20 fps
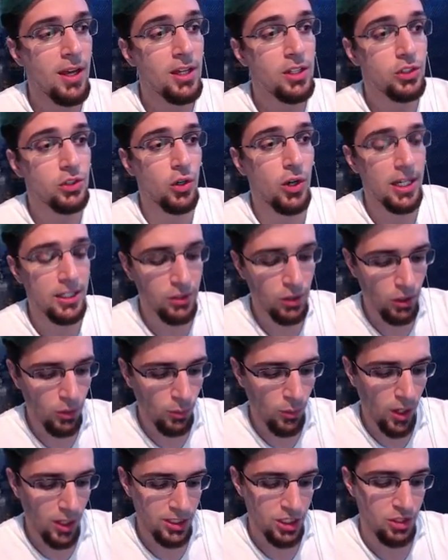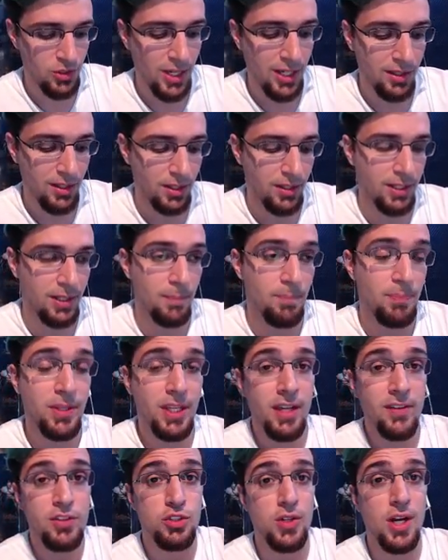So I don't want strength on him.
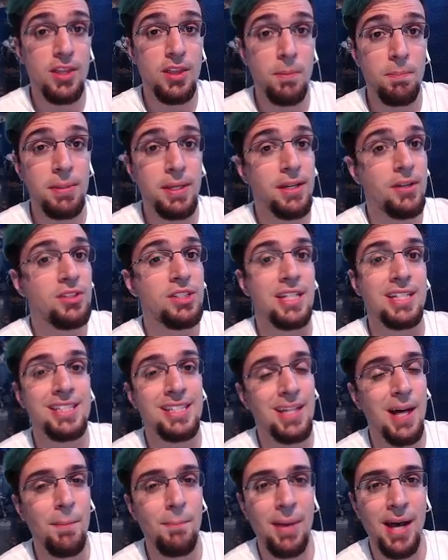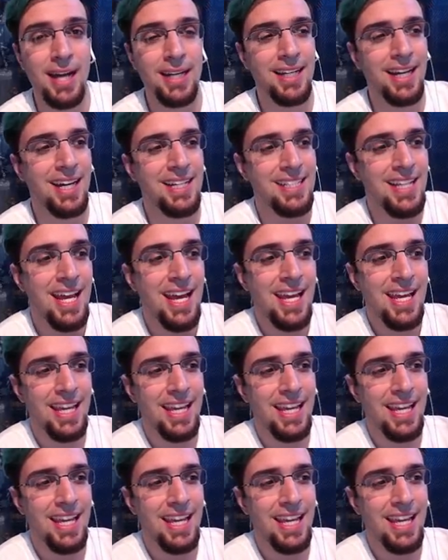If strength appears, it's not bad, guys.